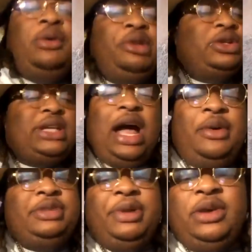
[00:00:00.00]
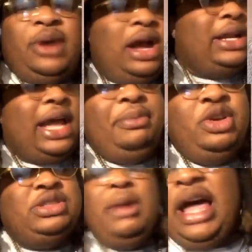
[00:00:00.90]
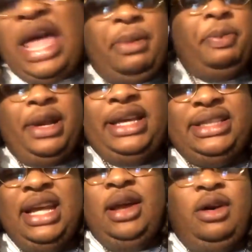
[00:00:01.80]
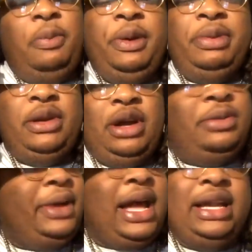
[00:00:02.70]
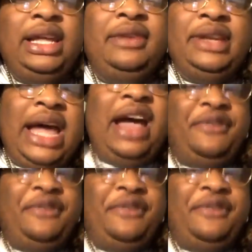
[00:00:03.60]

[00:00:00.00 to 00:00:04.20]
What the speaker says: music always been around. Like, music my happy place. But people don't know that I live and die for